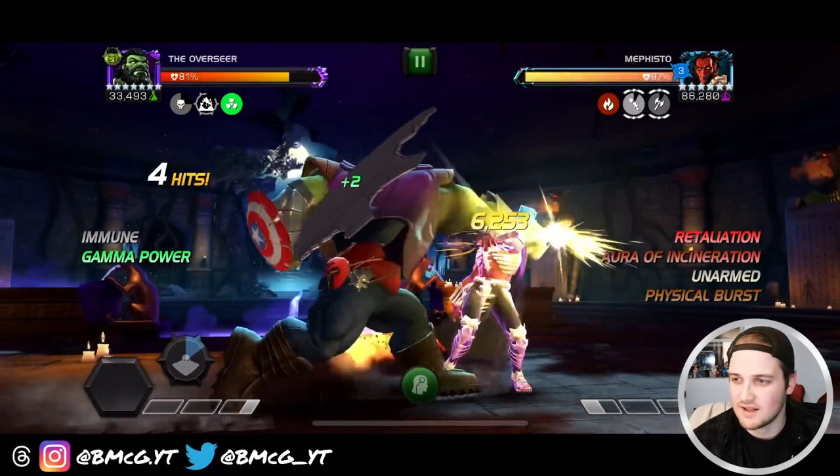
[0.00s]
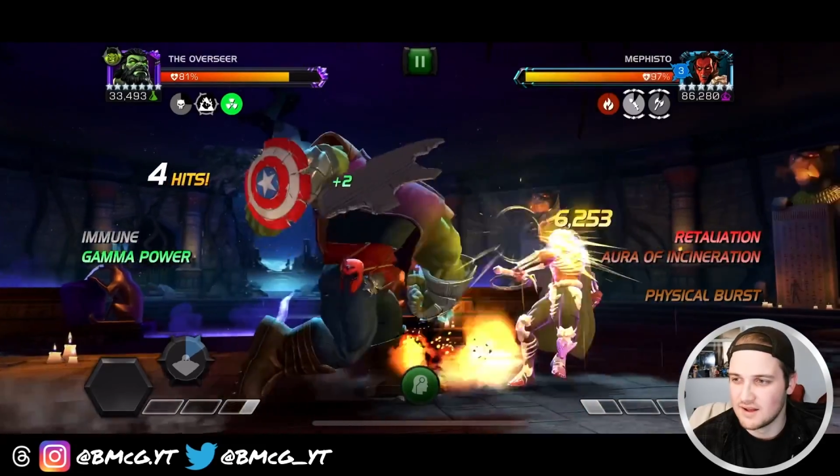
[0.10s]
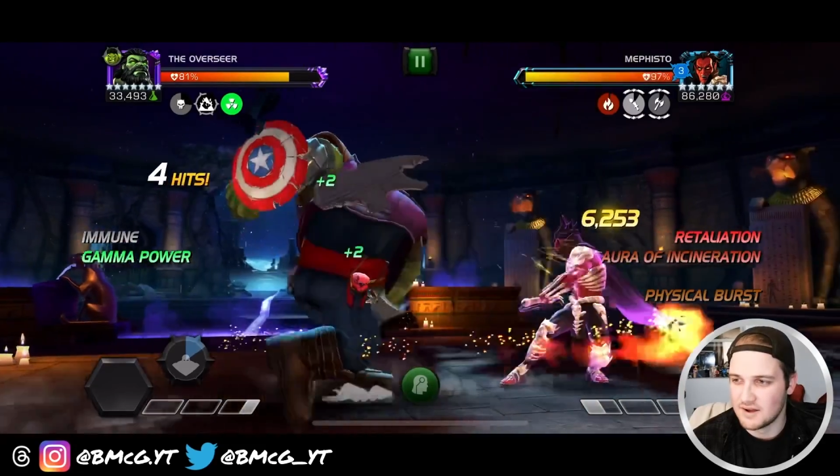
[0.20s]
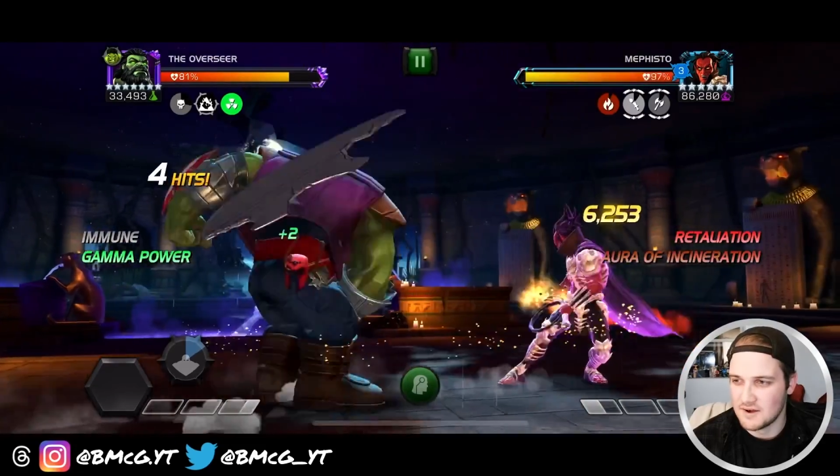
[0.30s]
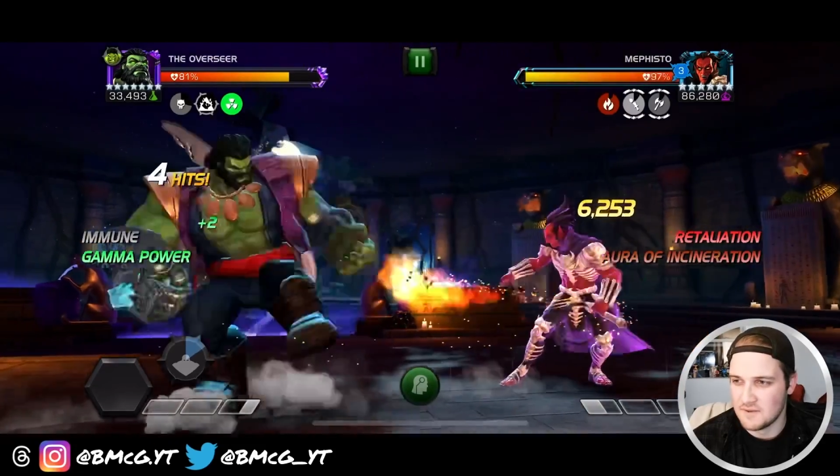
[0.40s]

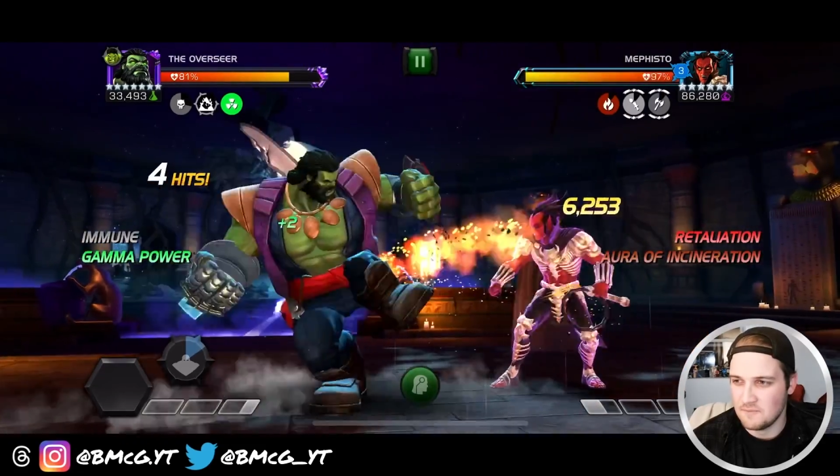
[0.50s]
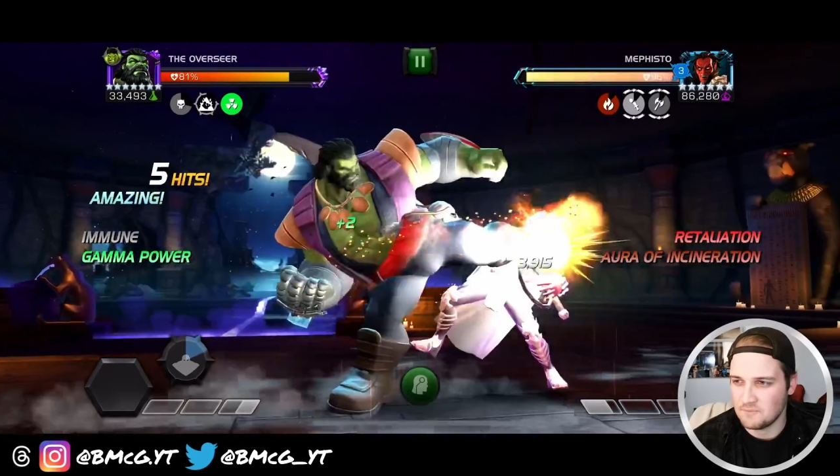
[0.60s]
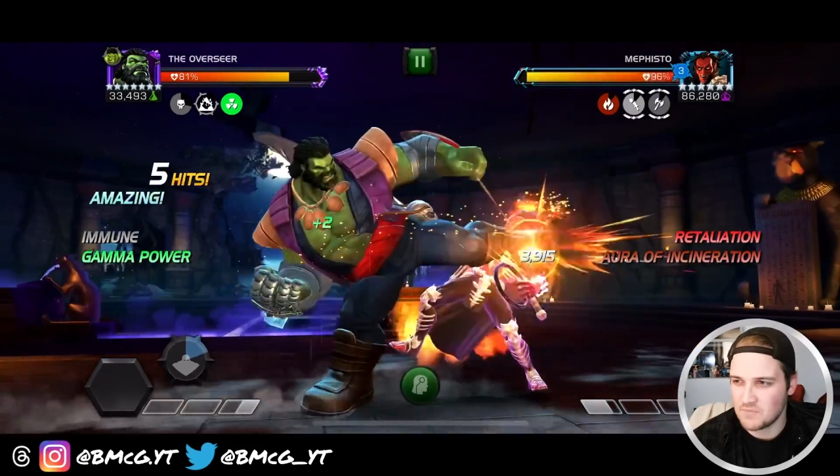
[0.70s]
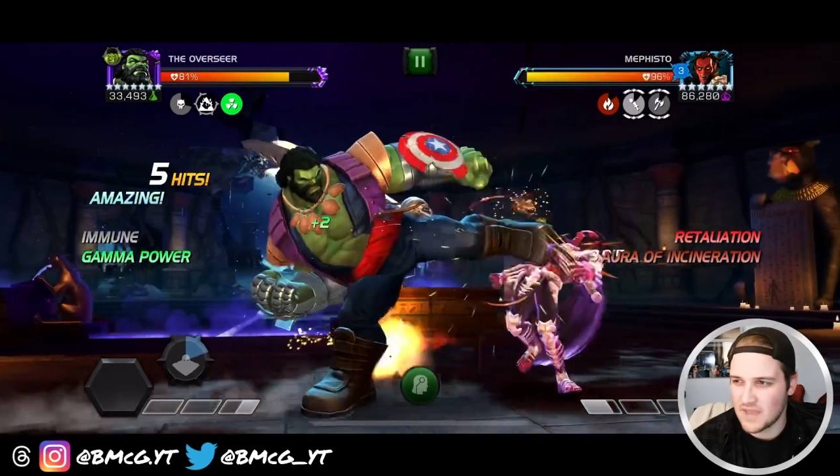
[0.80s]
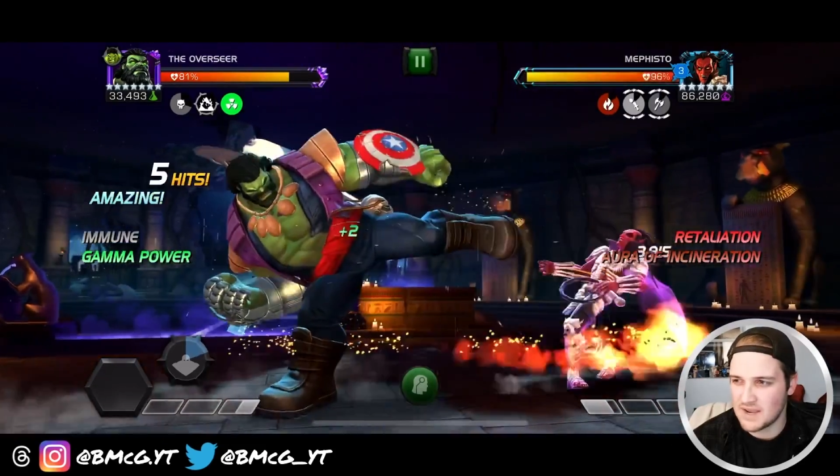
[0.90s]

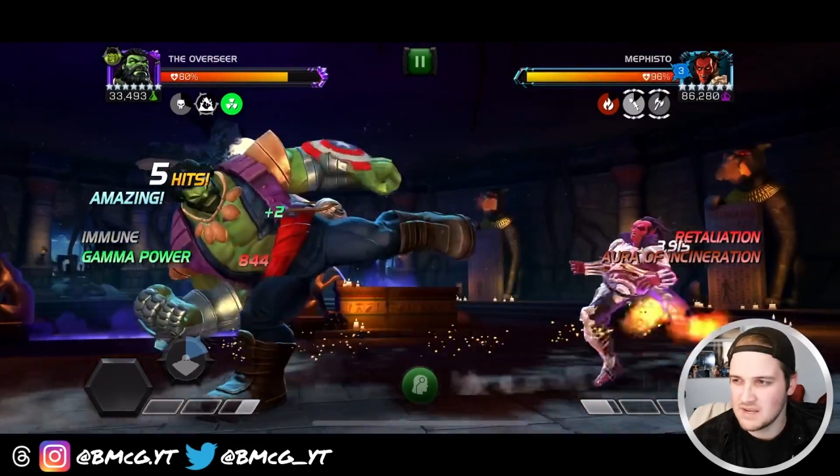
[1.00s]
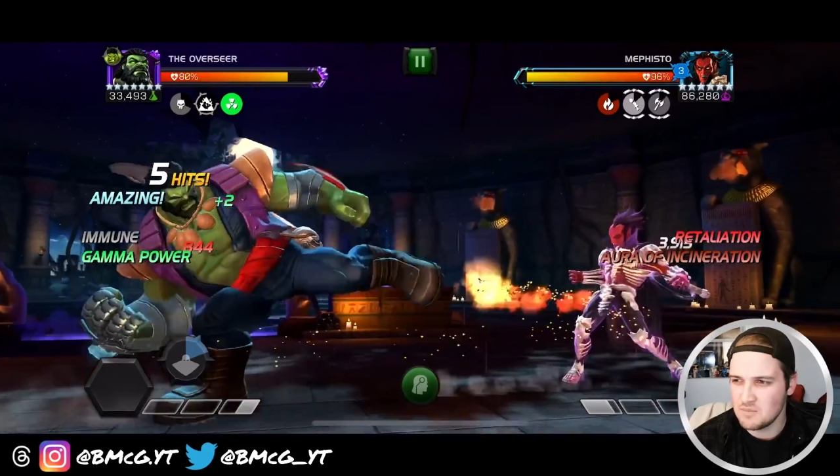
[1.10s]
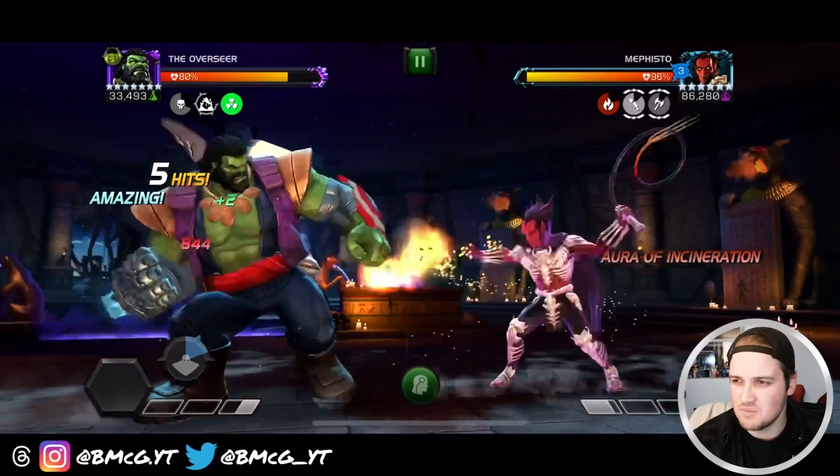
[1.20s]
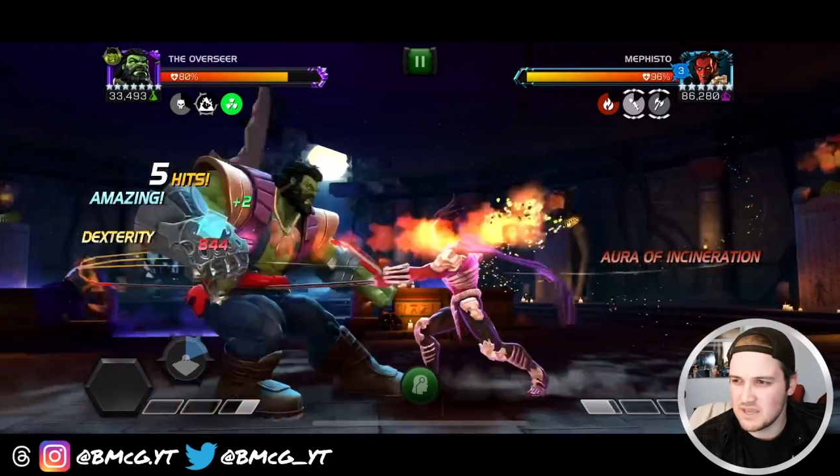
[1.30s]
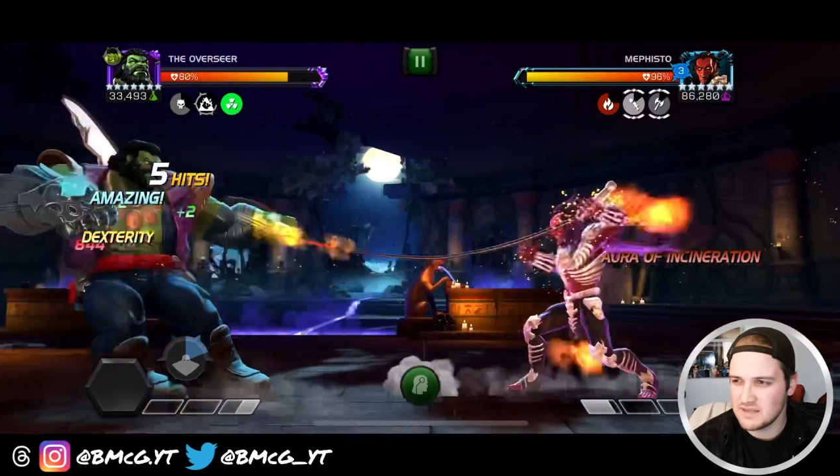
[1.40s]
I
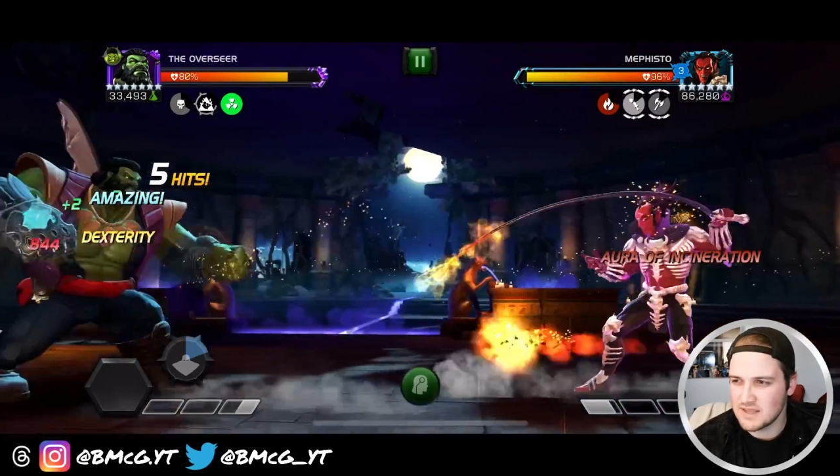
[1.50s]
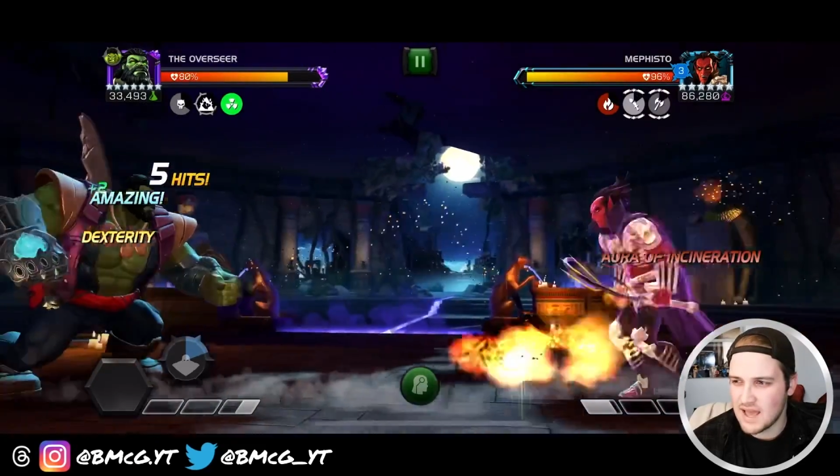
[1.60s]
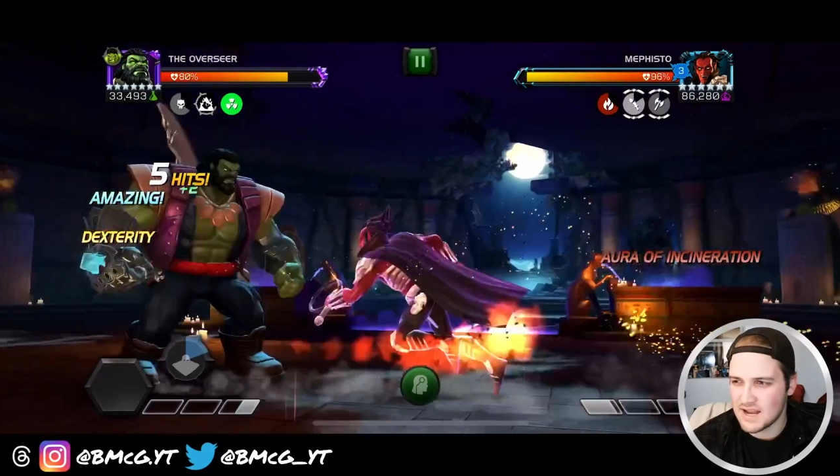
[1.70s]
didn't mean to